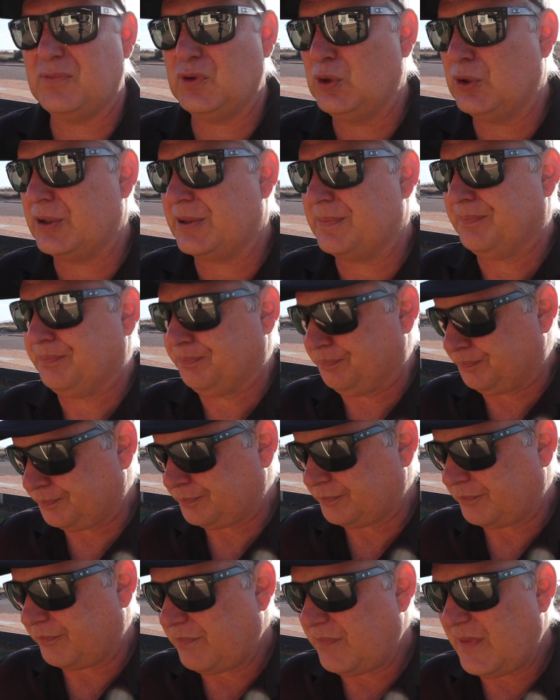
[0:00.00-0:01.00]
Look,
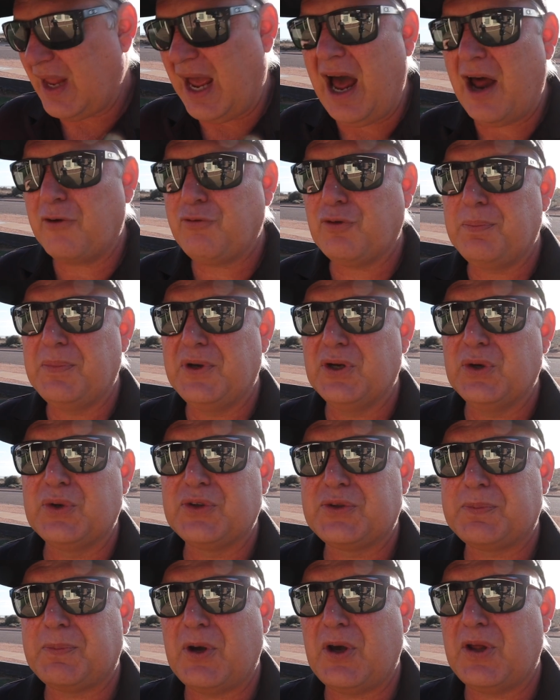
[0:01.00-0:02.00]
100
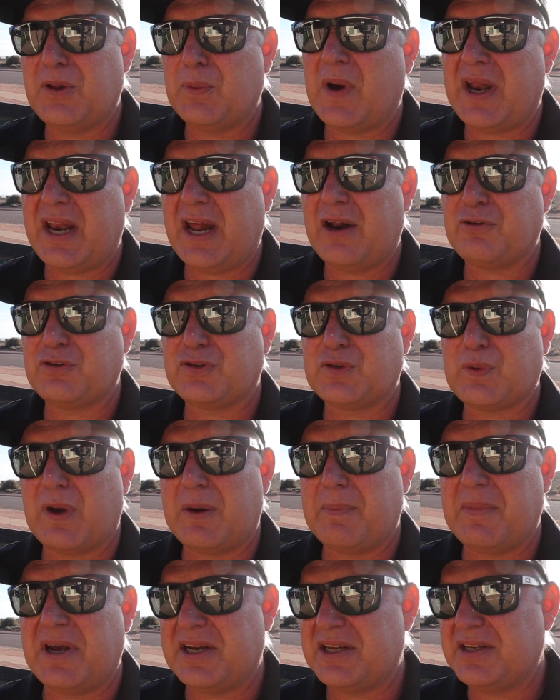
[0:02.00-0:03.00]
mils per the 100
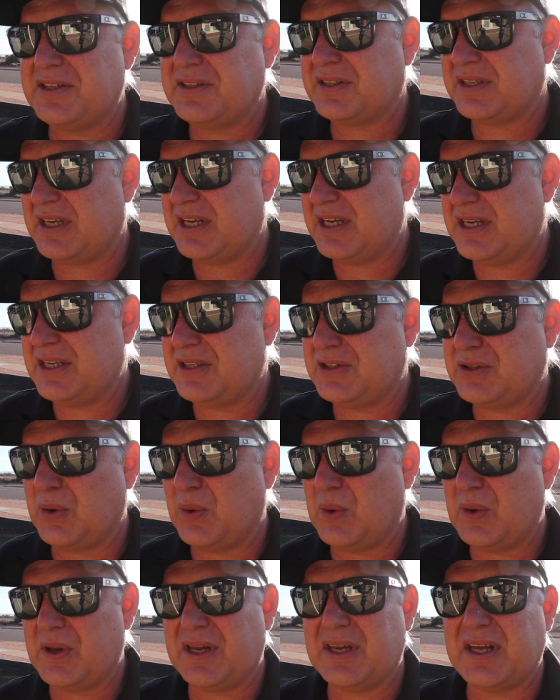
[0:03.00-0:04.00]
square meters is
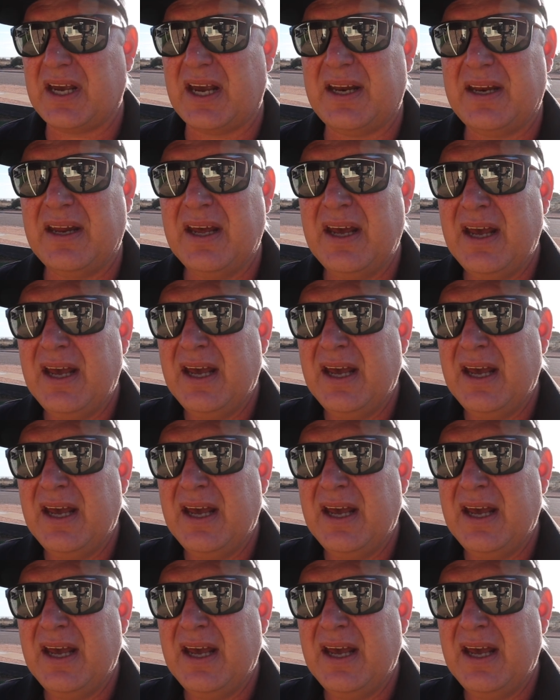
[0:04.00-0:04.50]
all you need.